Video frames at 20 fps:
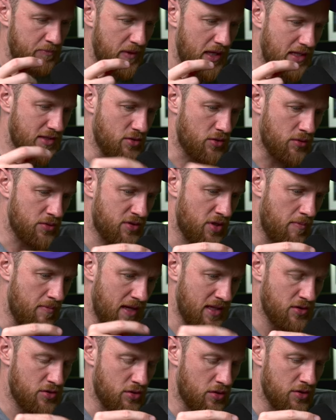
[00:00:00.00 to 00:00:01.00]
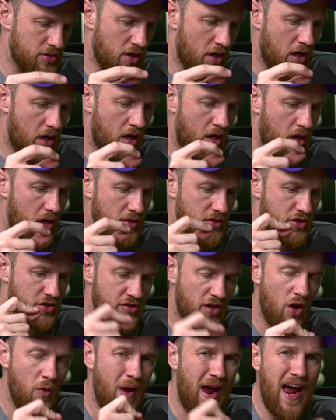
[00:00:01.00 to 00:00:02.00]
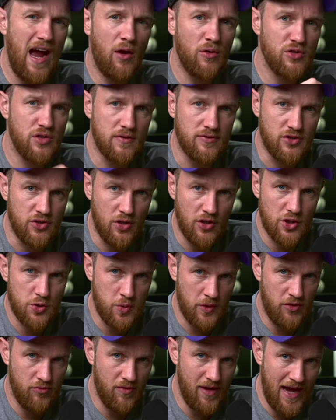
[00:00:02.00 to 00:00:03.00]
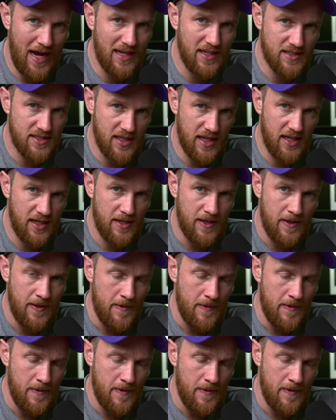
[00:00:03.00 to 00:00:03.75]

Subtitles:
is that also mentors are so out of touch with reality.